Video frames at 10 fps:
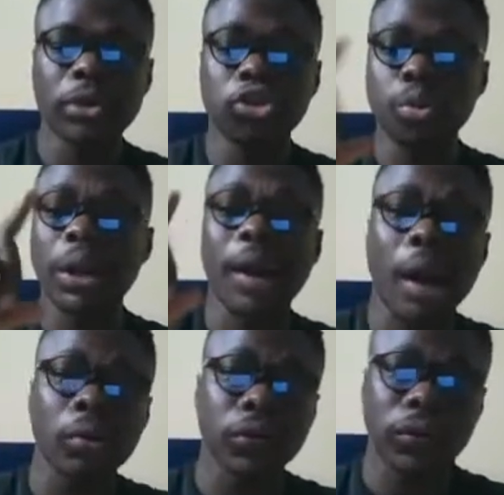Just one
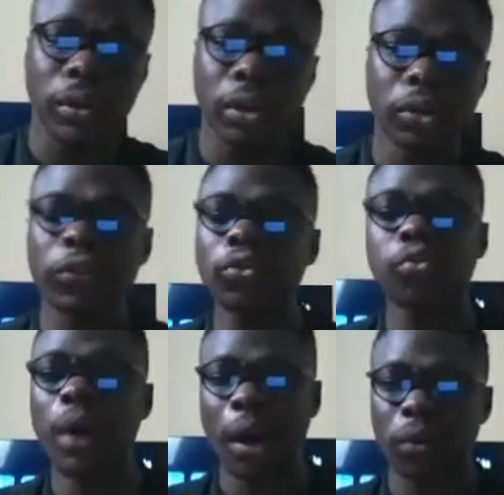account. It's not
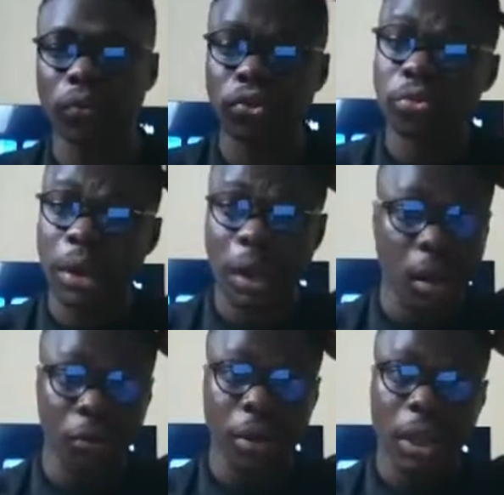two accounts, just one
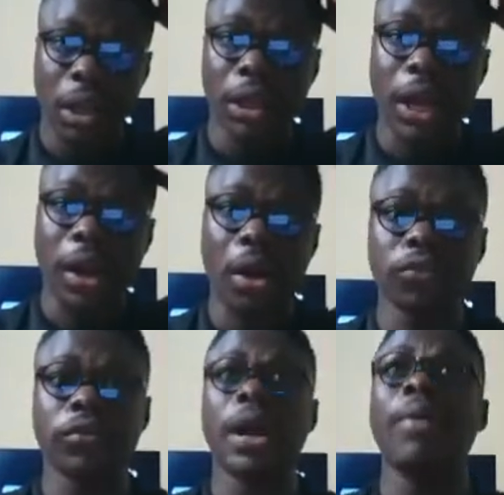account. The
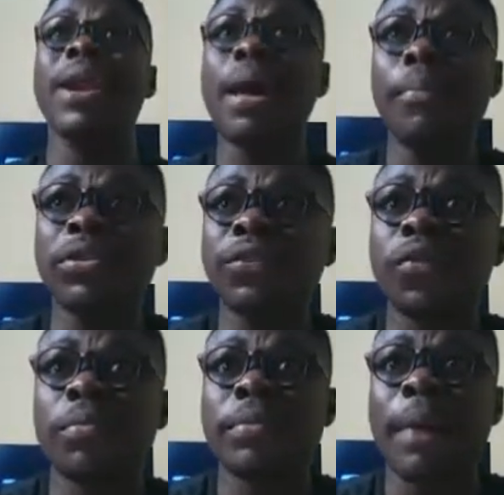account, when I bought it
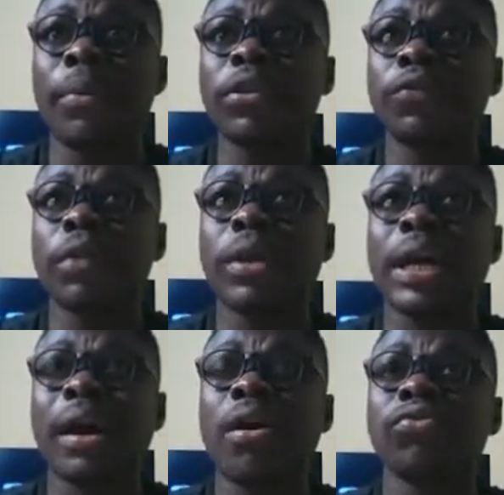from him, I bought it from him when
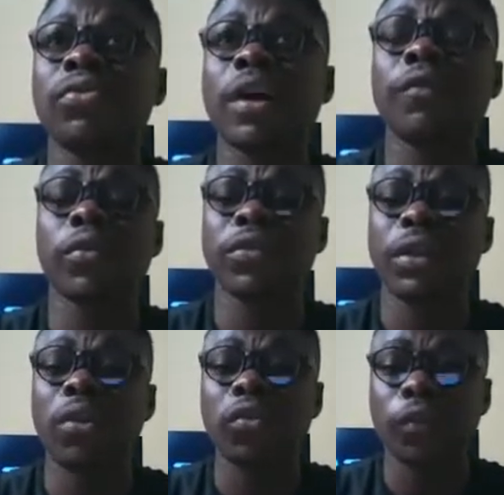the account was at
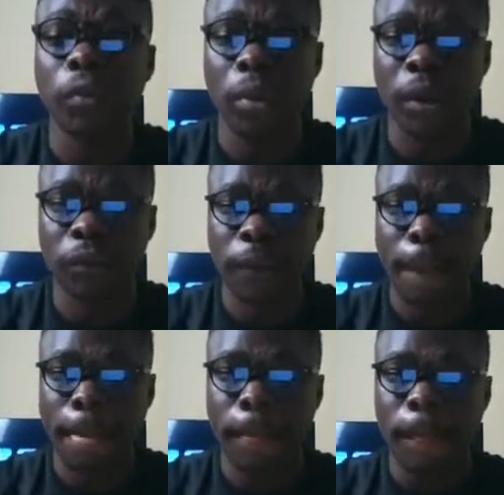40,000 followers.
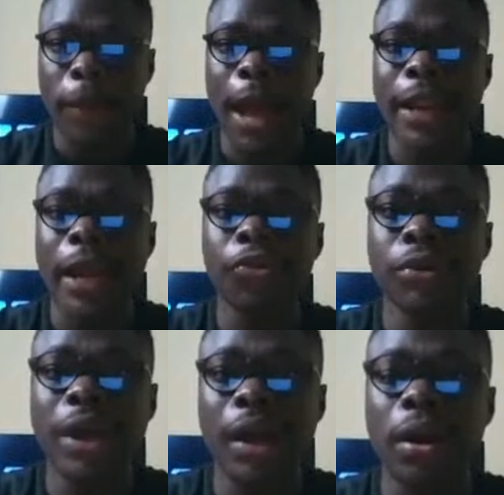And I
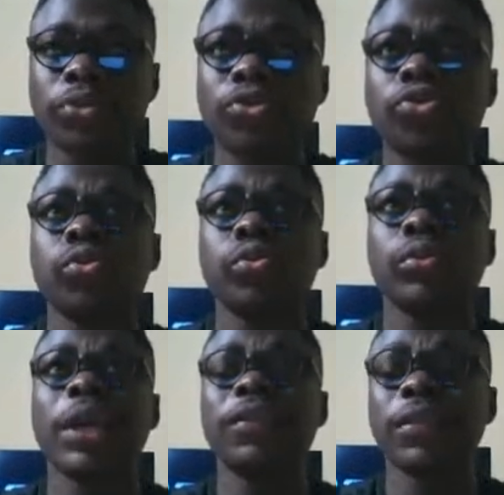grew the account
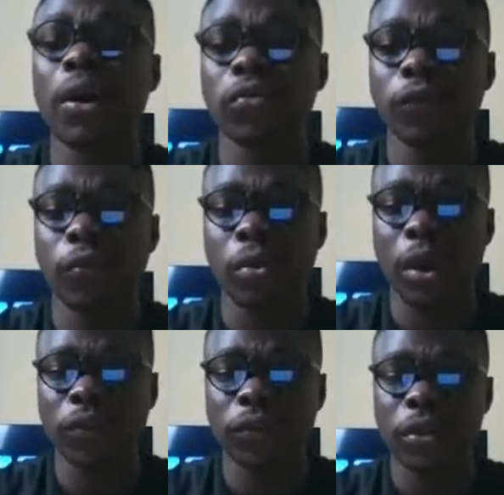to 80,000
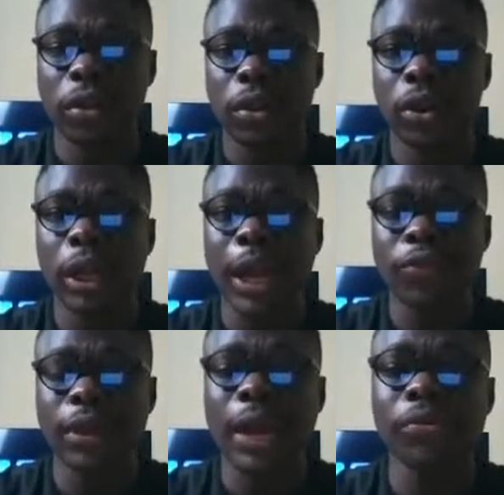followers. Then
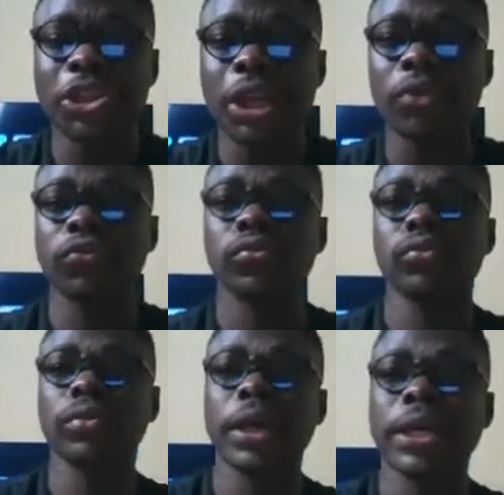that's when I reached out
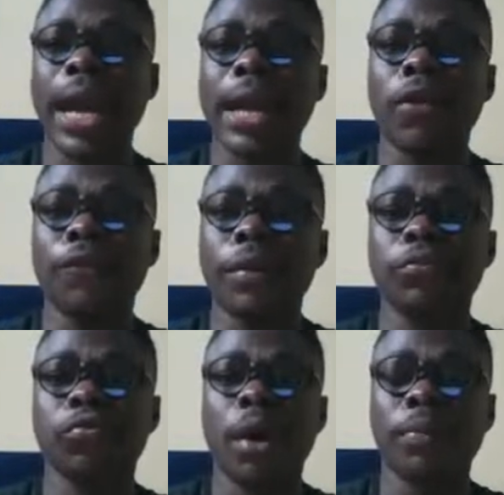to a guy on
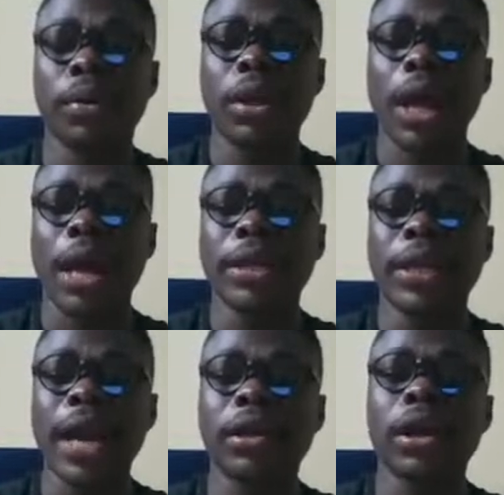FameSwap. And the
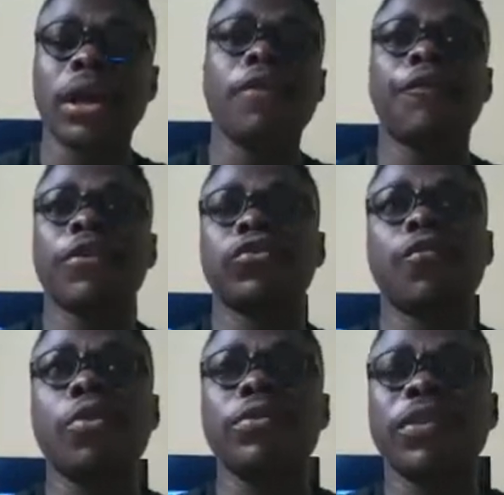guy, first
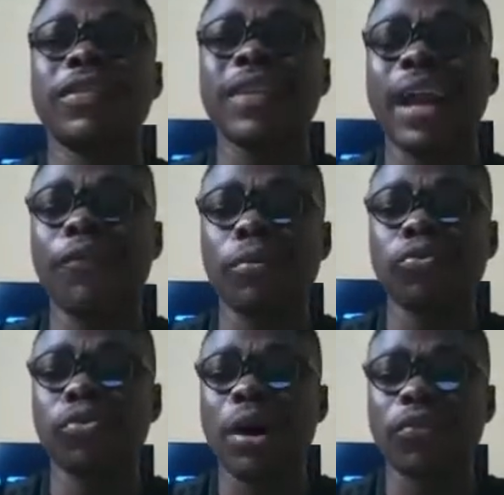of all, he started from
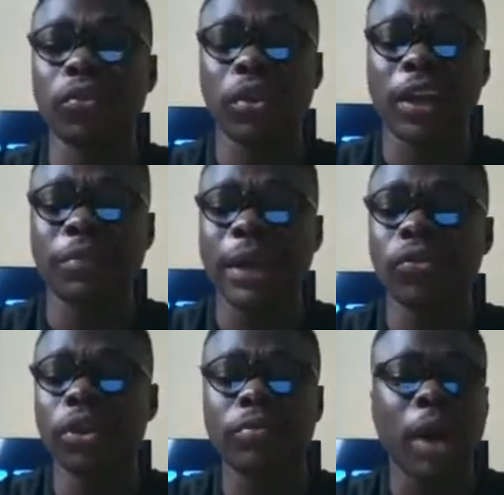$2,000, but I
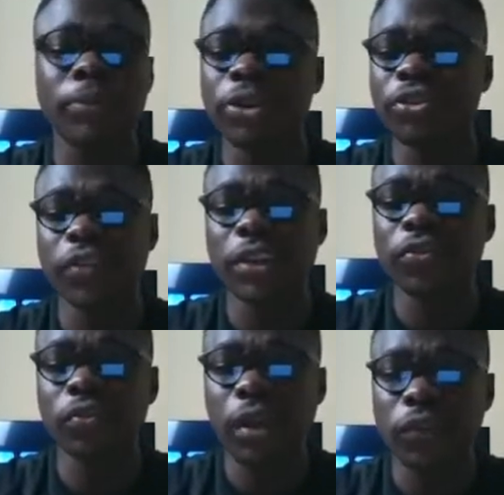told him, no, I'm not interested
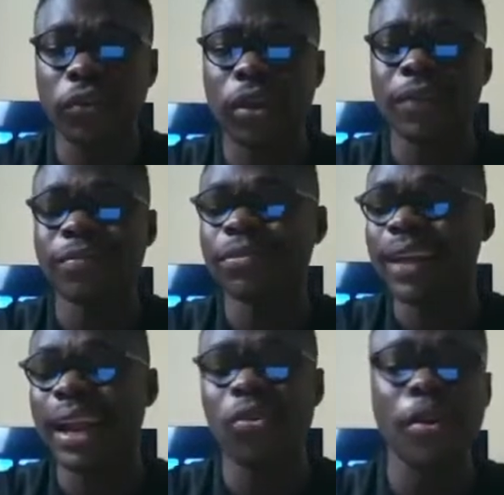in $2,000. We
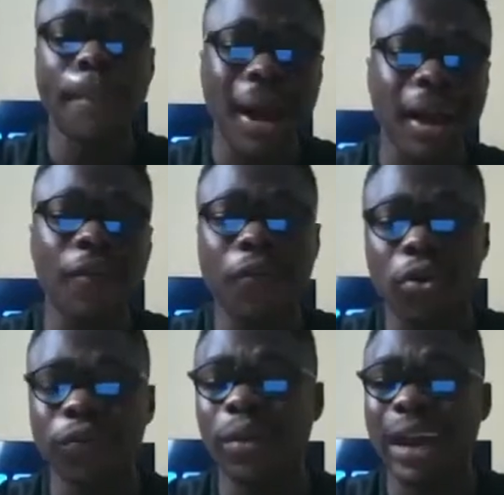started going back and
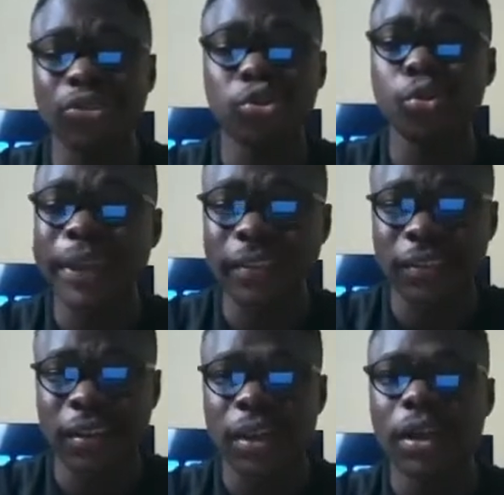forth for like 2
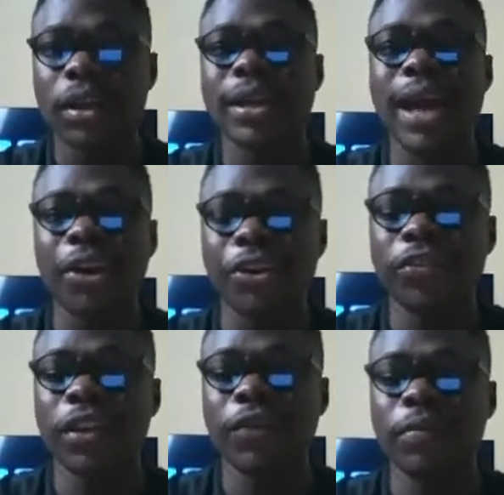weeks. Then he agreed
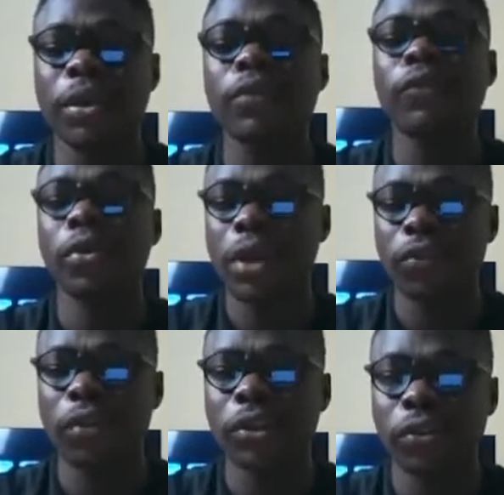to giving me
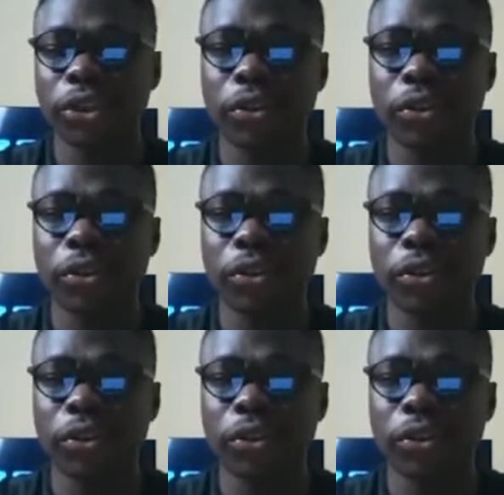$4,800.